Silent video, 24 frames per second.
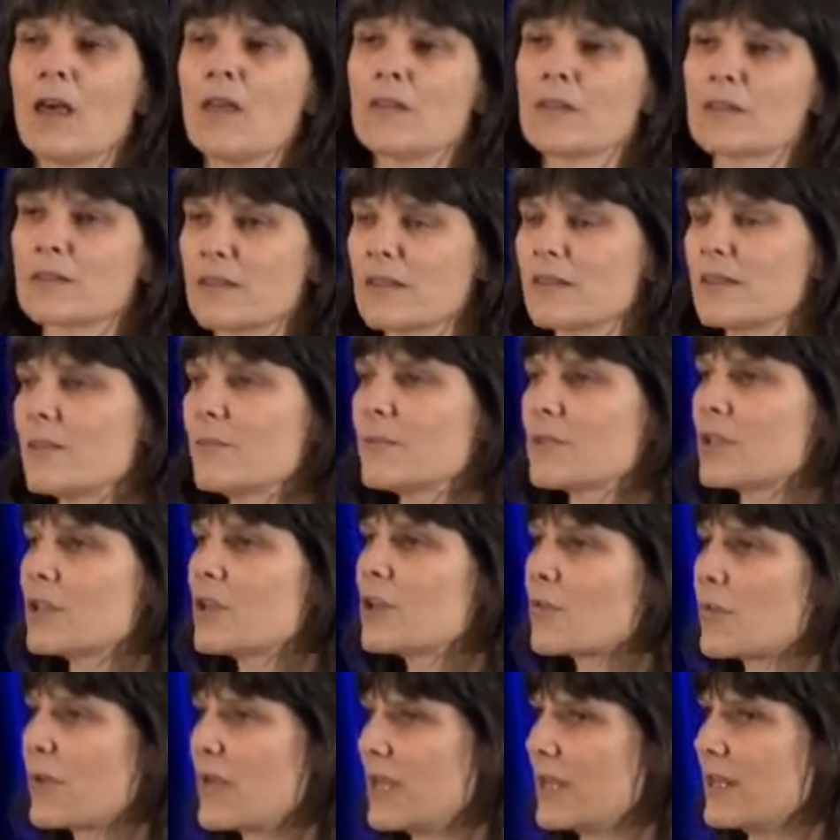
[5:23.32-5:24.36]
The systems in
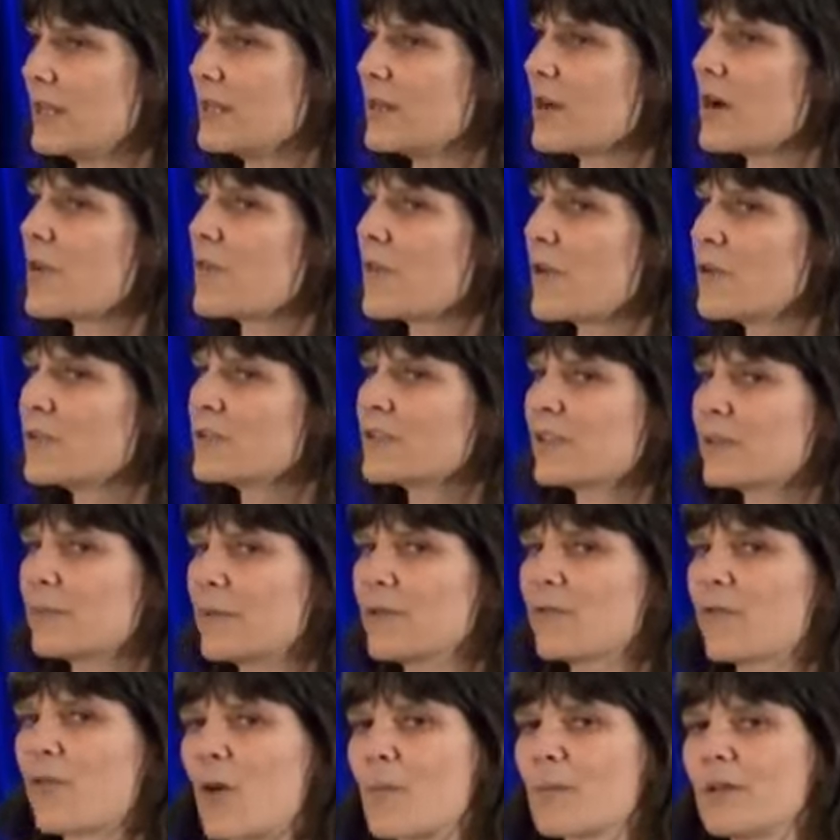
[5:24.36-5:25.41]
green are those that have
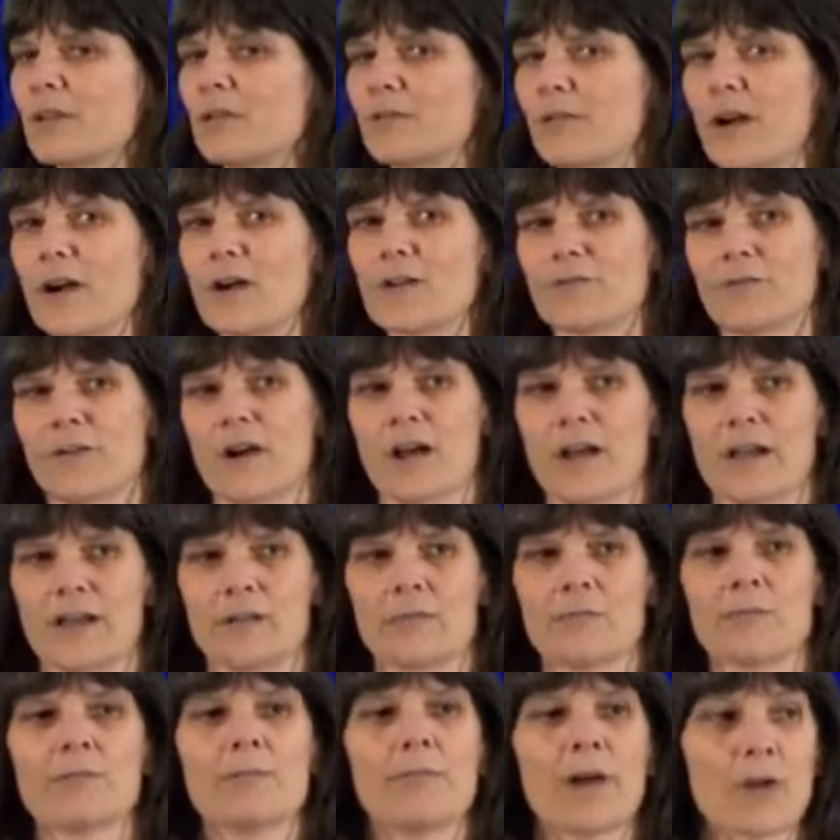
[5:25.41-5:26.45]
been formally verified,
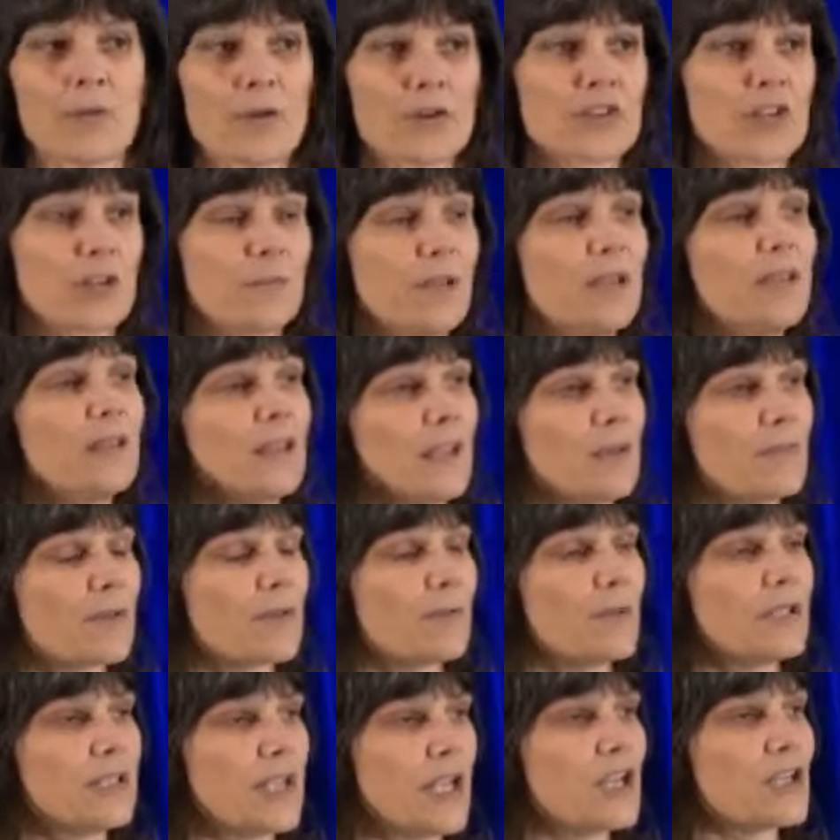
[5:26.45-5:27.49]
by which I mean the
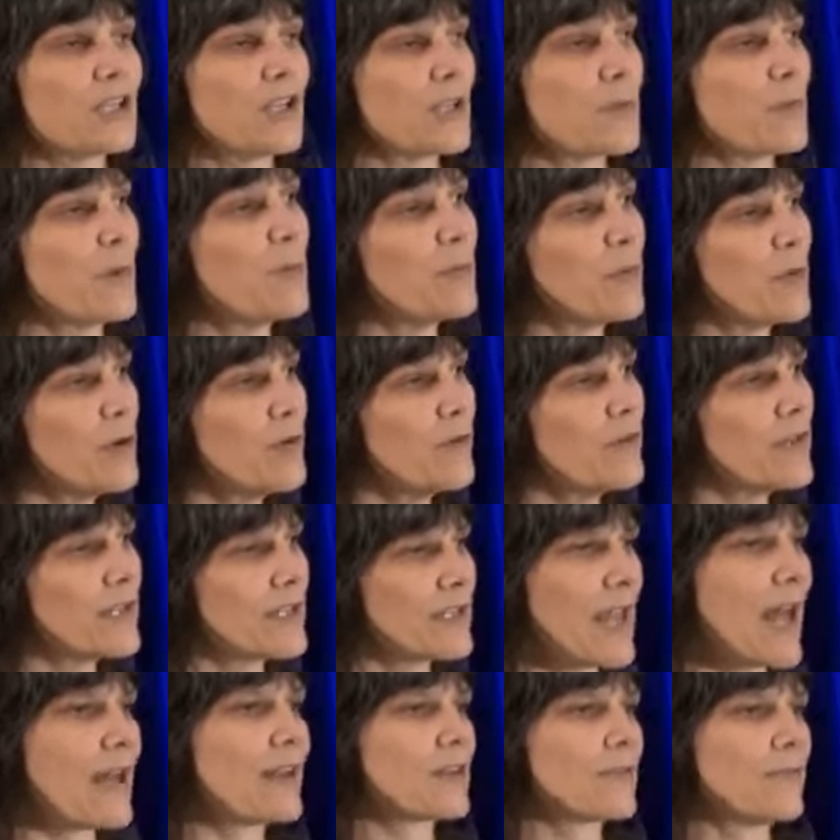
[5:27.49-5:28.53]
implementation has been proven to
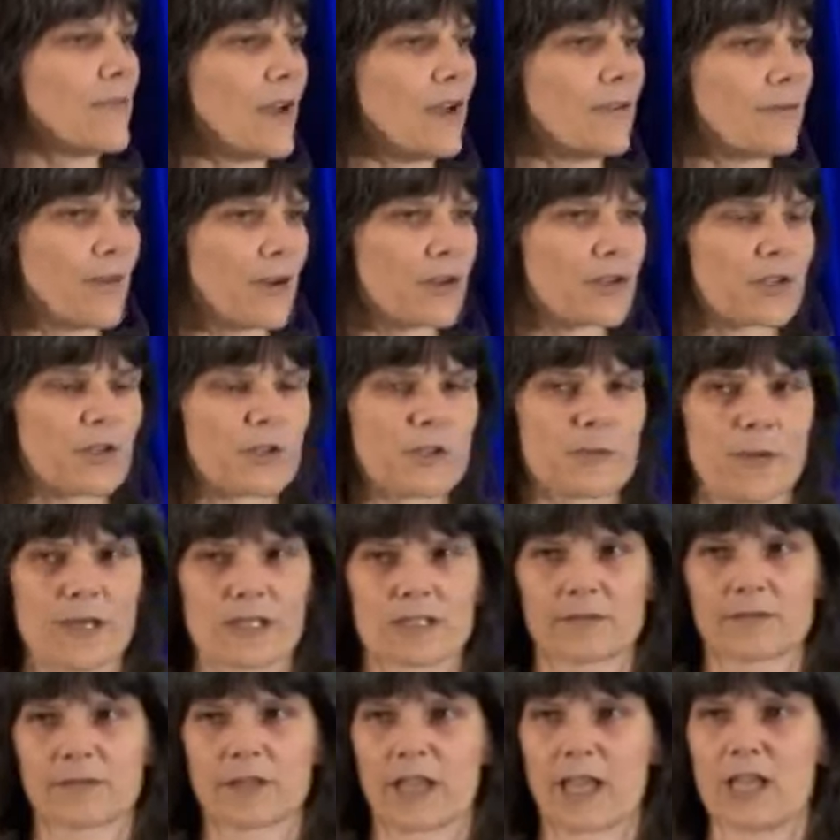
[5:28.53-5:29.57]
satisfy a functional
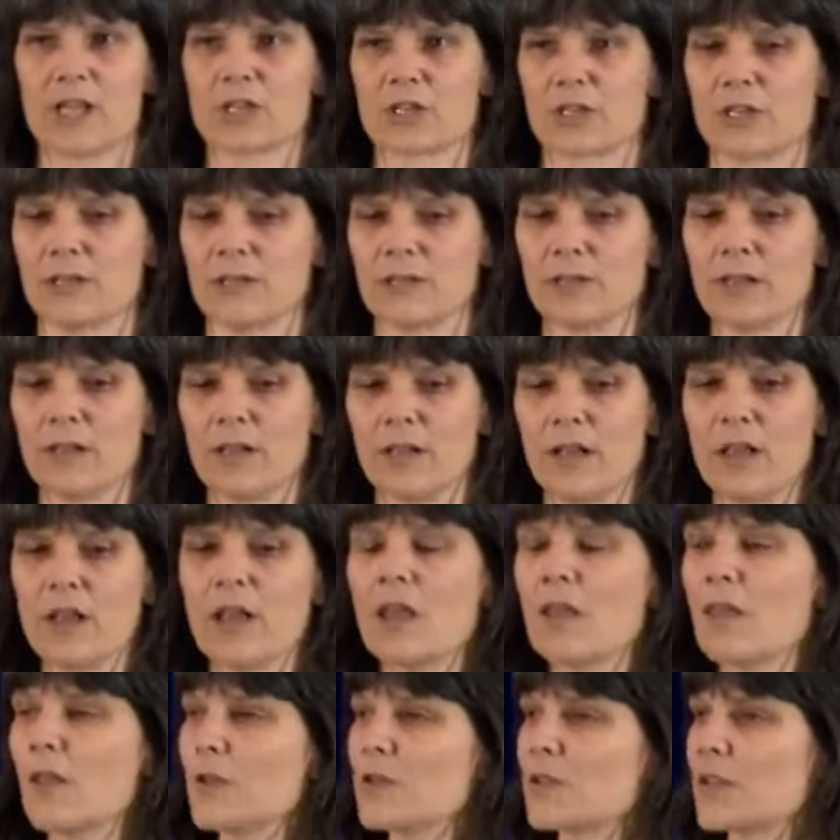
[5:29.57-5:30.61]
specification.
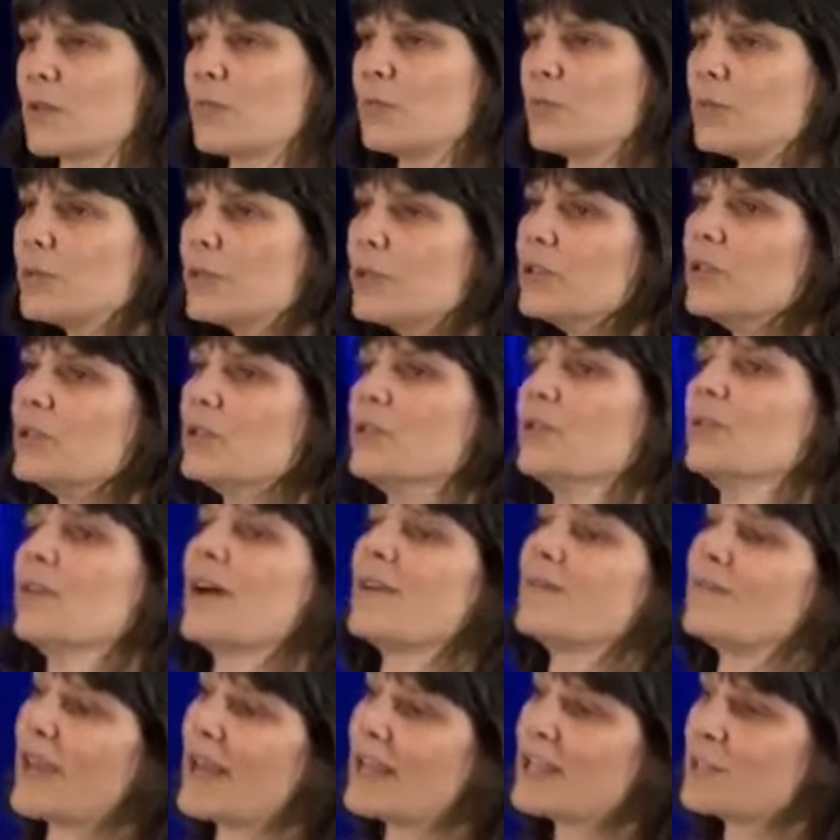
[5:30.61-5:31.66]
Those in blue
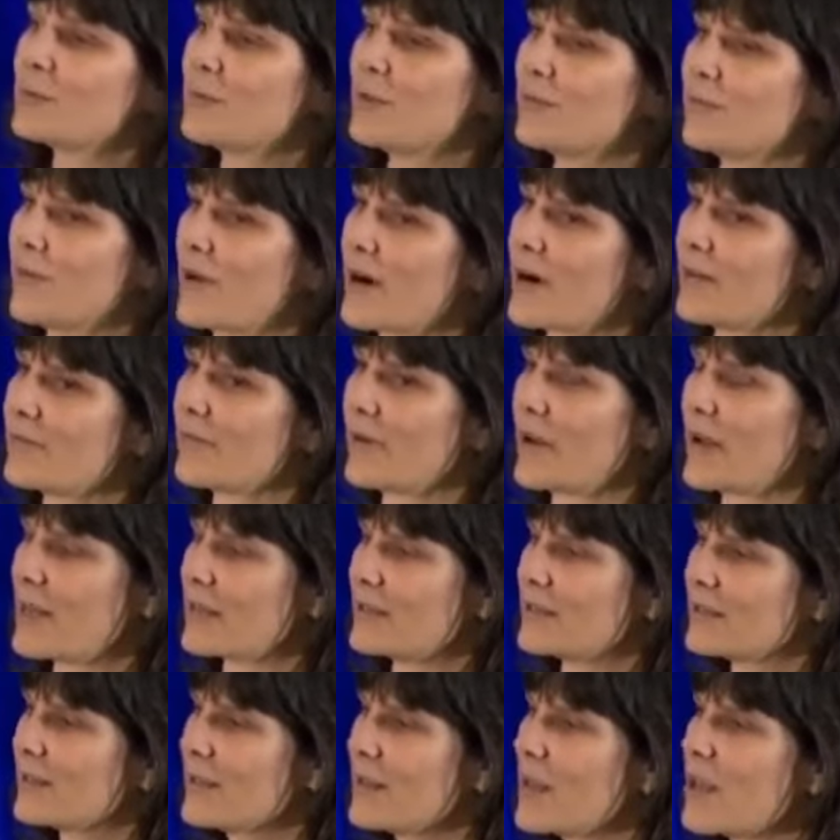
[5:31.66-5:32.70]
have yet to be
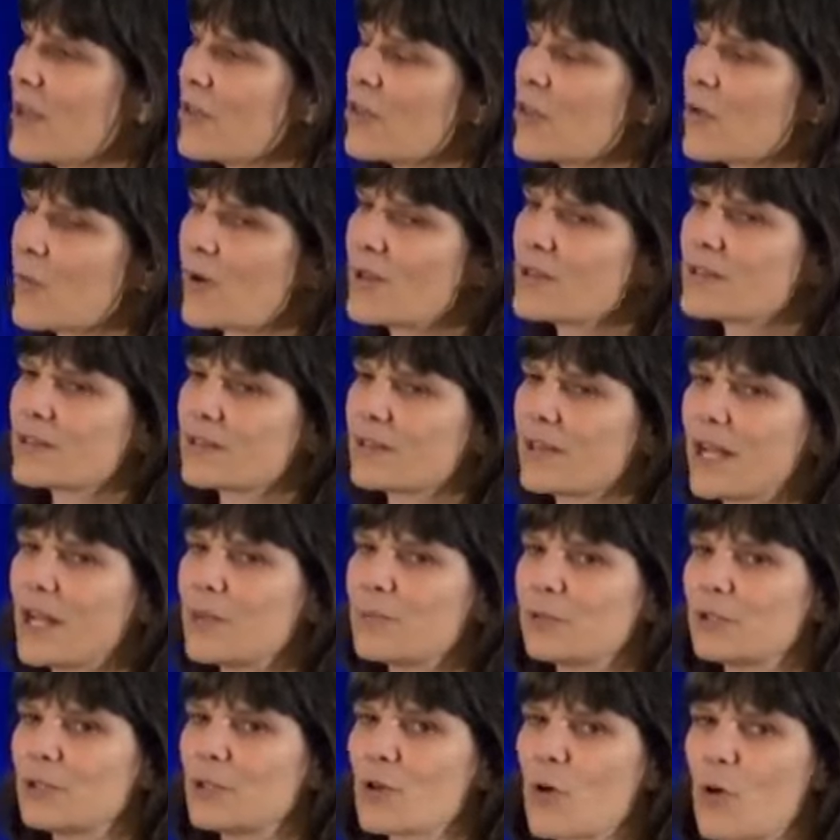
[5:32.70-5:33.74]
verified. The ones in
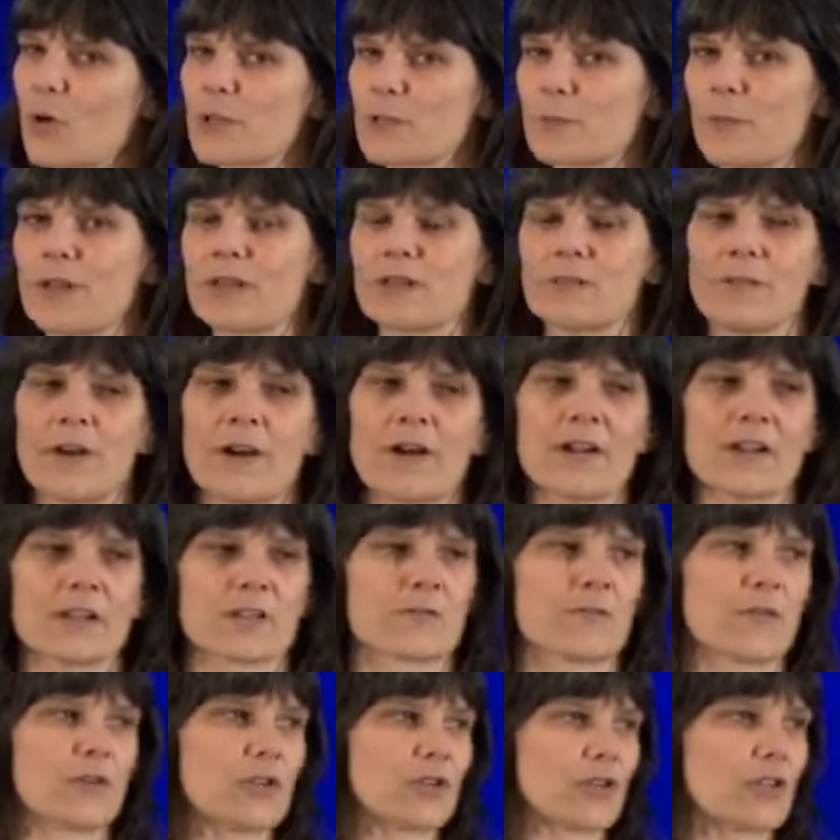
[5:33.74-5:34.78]
light blue correspond to various
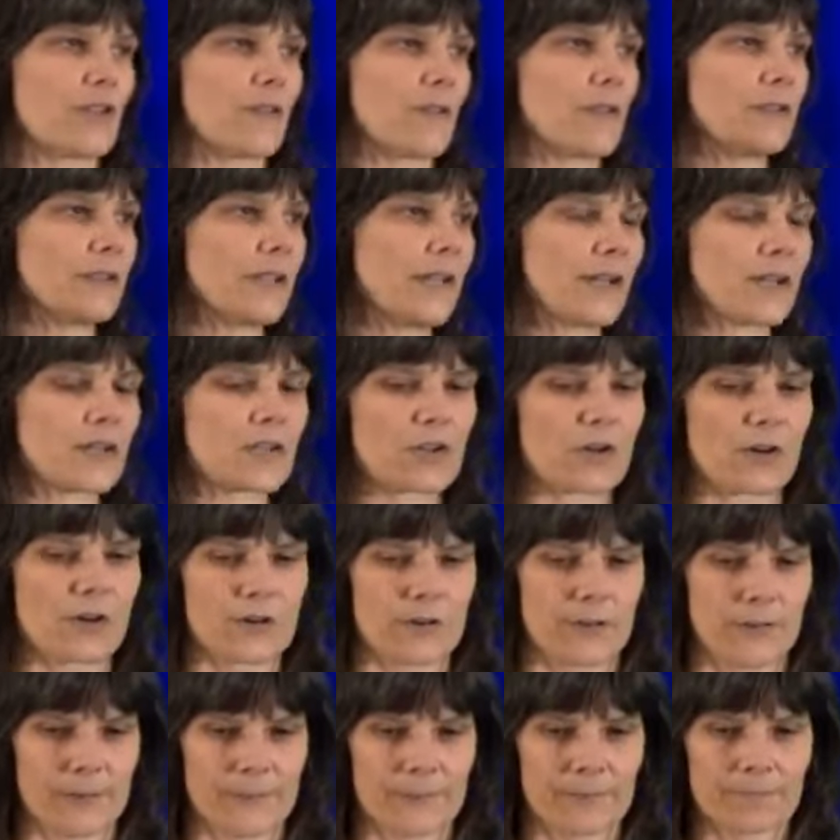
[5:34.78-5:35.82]
versions of the Linux
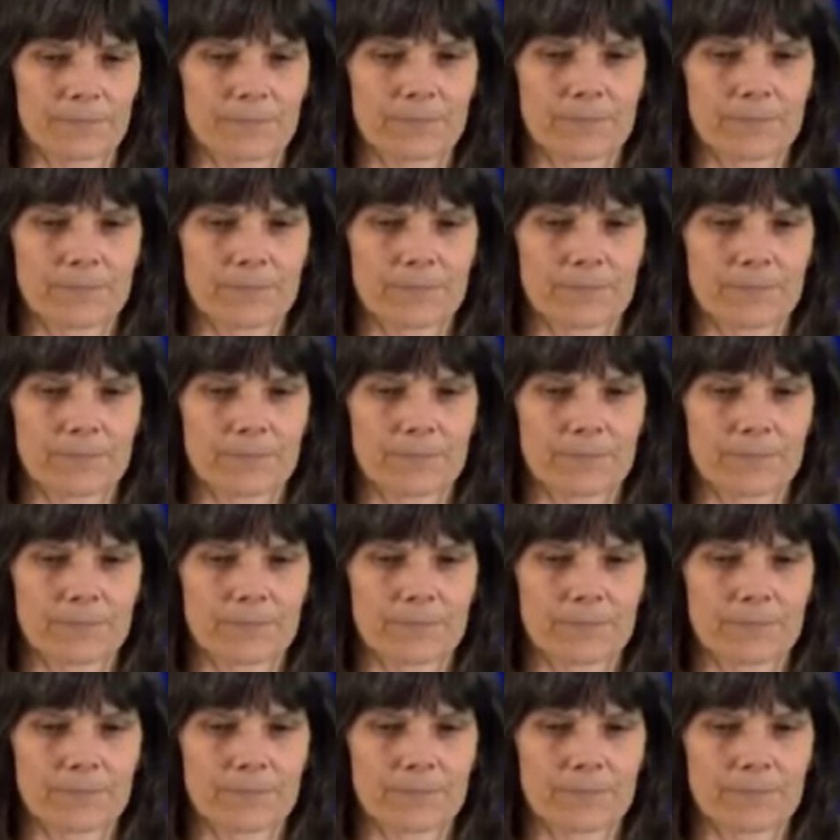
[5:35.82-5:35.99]
kernel.